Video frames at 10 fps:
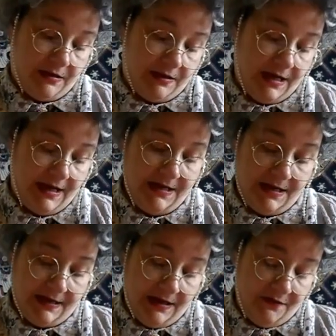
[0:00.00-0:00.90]
And I can't
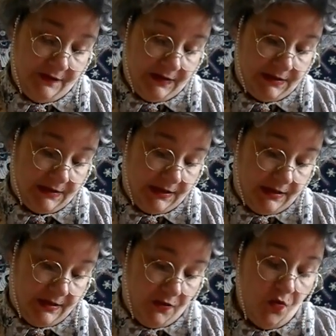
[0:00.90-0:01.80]
I can't really
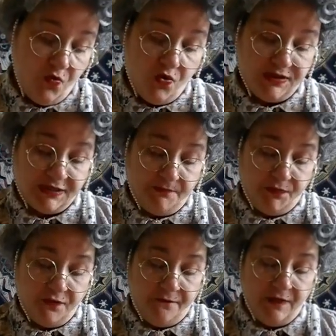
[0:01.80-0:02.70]
see. Oh, it's some
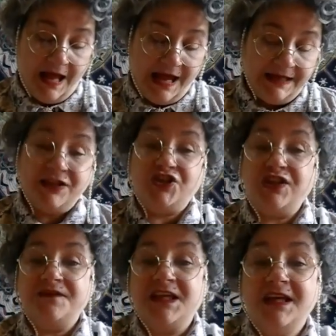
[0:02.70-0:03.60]
beautiful
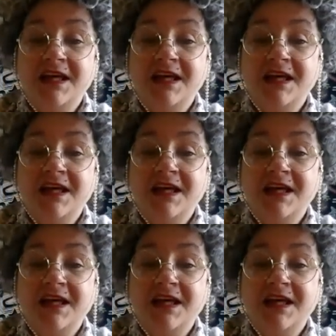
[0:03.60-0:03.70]
handkerchiefs.